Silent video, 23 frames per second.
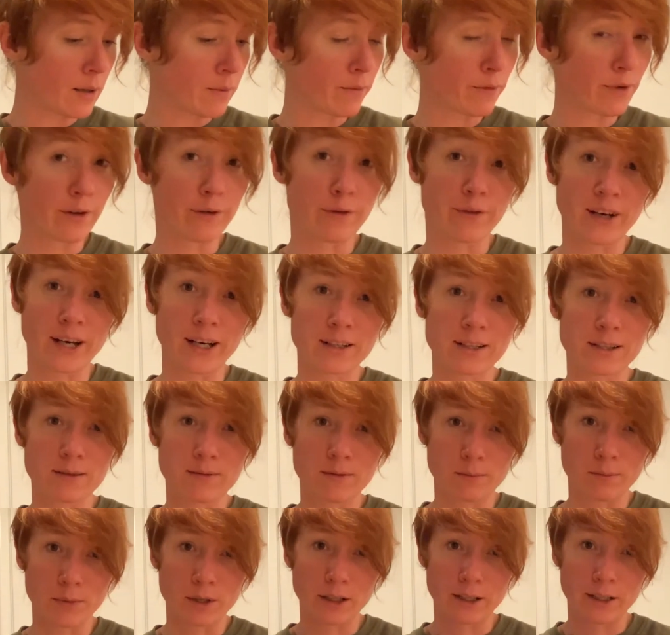Fun facts,
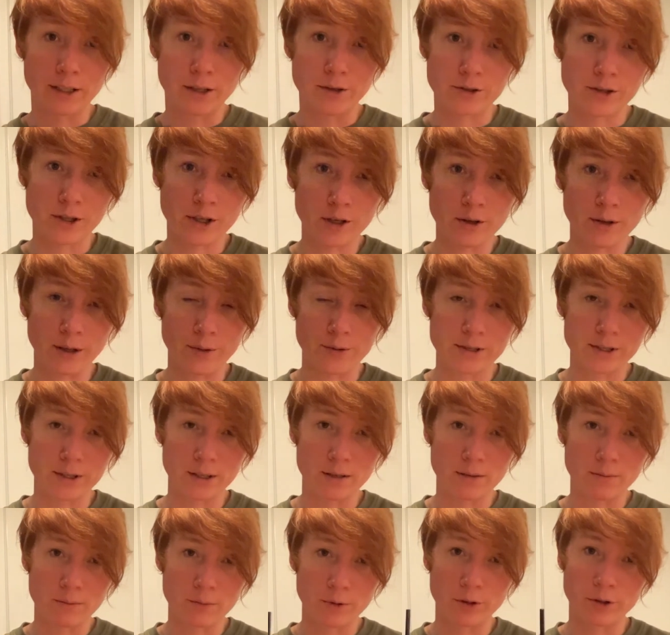a million years ago, I was a
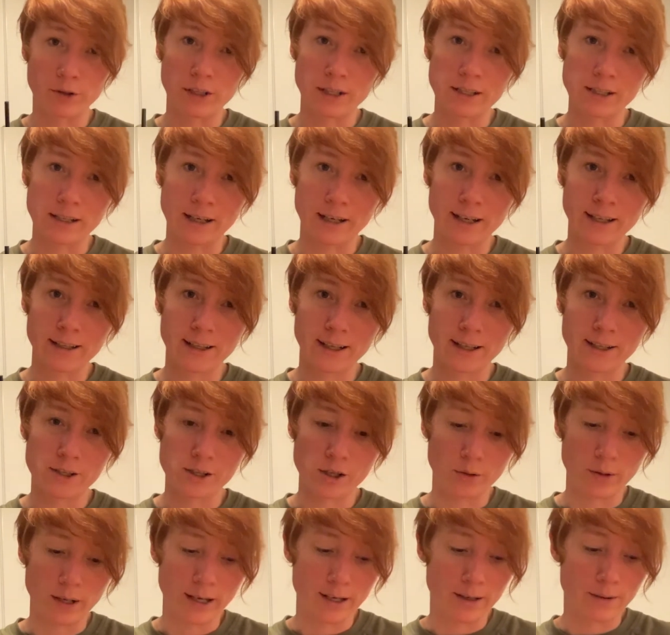wilderness guide, and
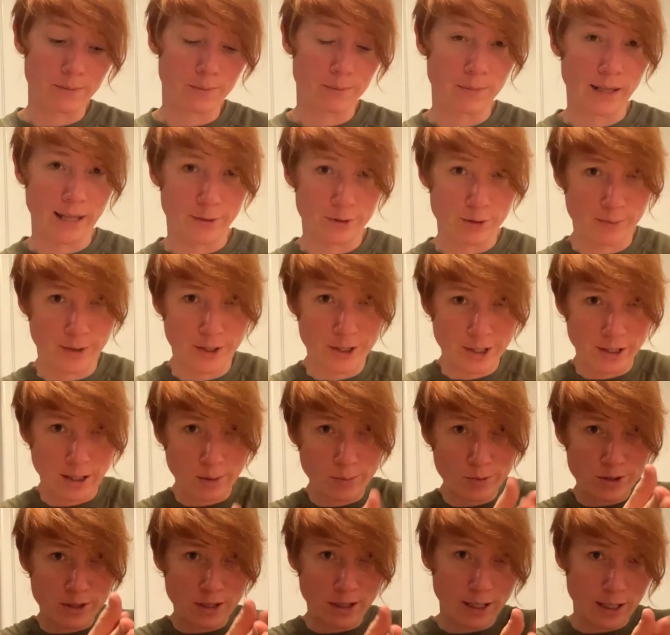so that was my job,
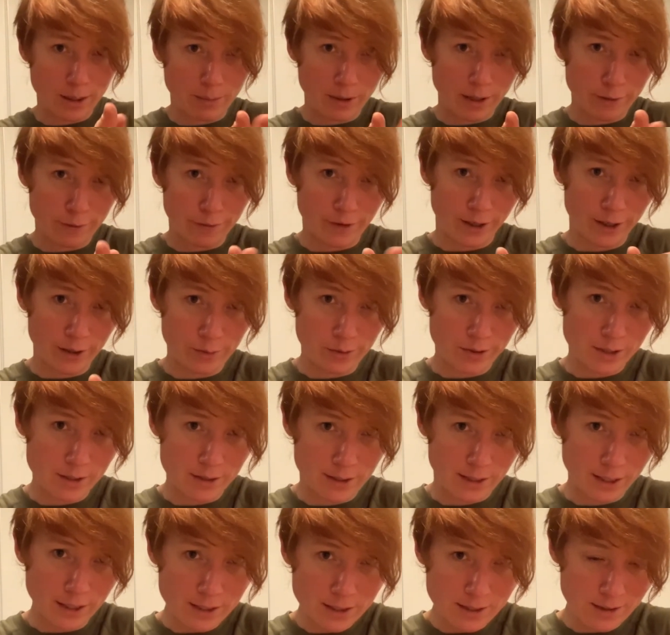was to like make fire with
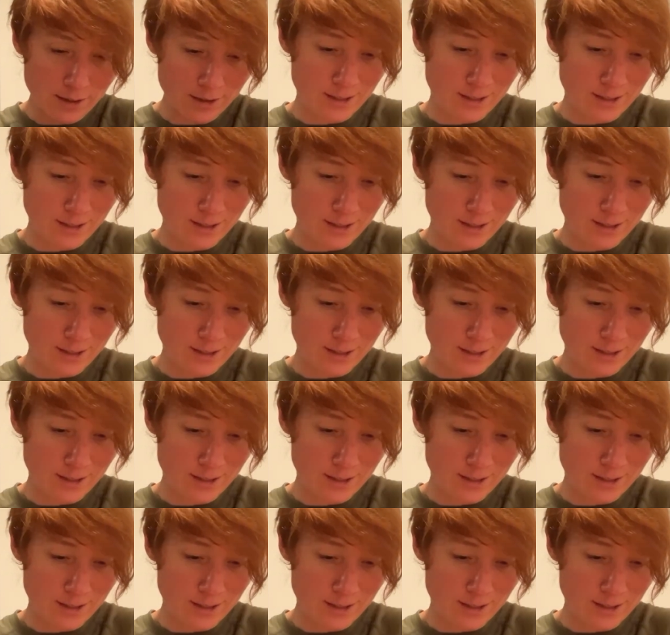sticks.